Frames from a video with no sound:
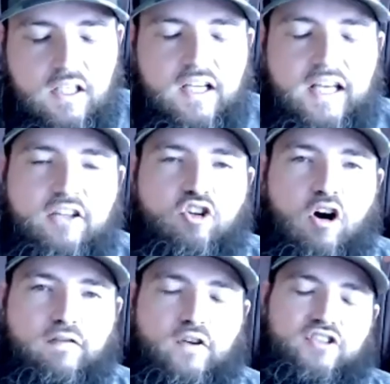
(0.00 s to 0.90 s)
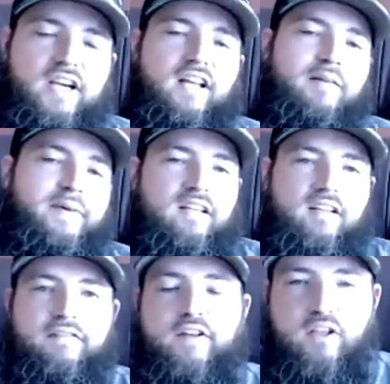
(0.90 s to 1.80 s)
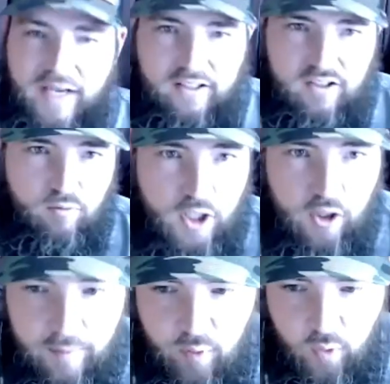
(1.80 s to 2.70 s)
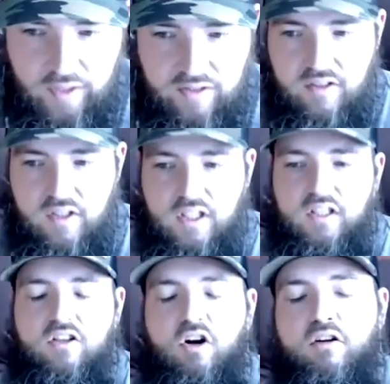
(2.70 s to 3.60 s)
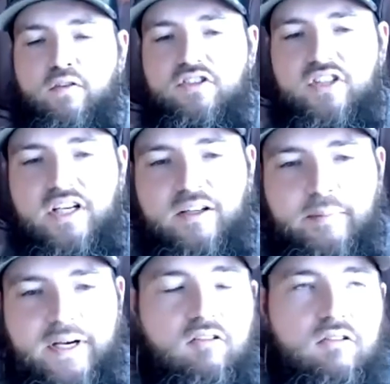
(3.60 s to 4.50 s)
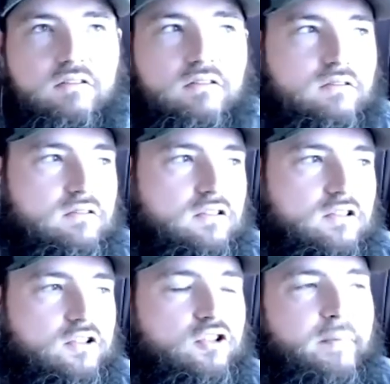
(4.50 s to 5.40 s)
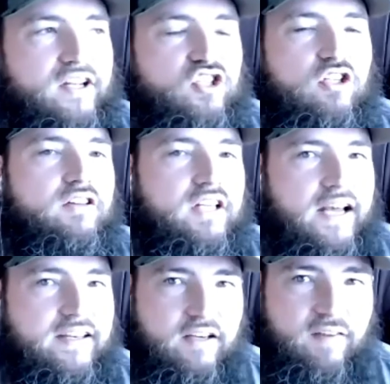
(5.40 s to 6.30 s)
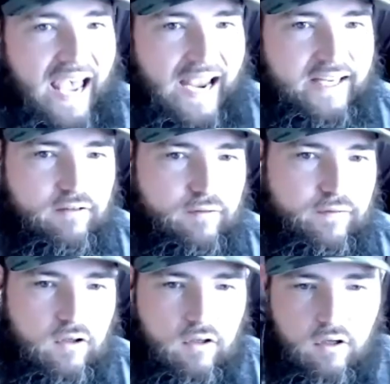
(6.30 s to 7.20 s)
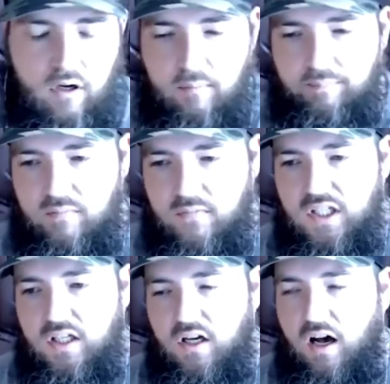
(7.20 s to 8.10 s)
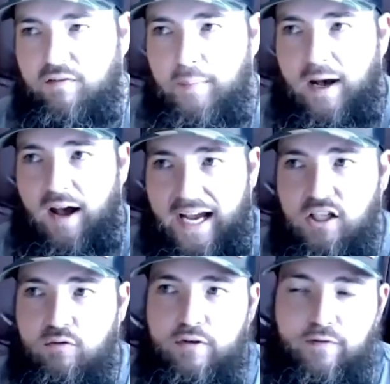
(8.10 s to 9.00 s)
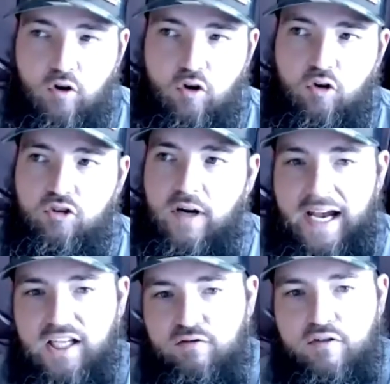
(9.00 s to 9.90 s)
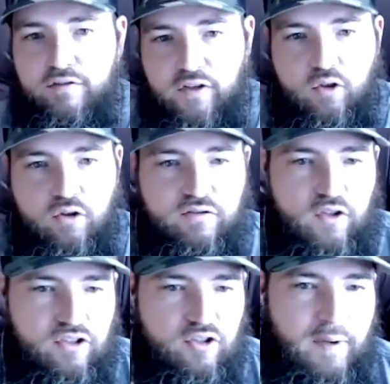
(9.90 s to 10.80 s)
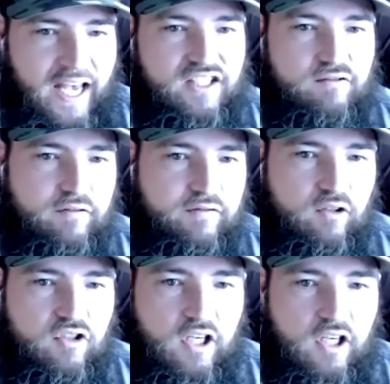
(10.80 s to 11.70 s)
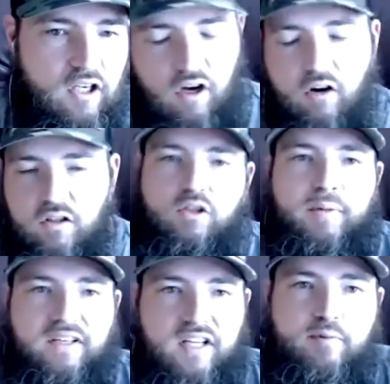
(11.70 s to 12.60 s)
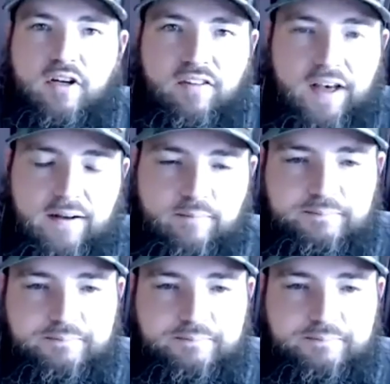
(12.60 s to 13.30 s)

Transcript: Can you talk for a second? I mean, definitely you're making some really great points. Talk for a second about you mentioned the idea of active um, about active referrals or active reviews versus passive reviews. Can you go a little bit deeper into that?